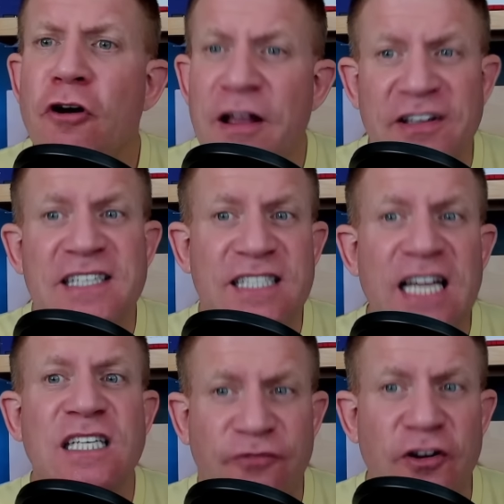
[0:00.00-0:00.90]
if a
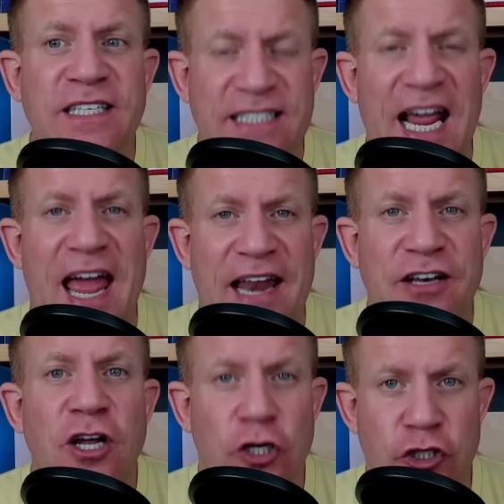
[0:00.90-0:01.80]
6'10"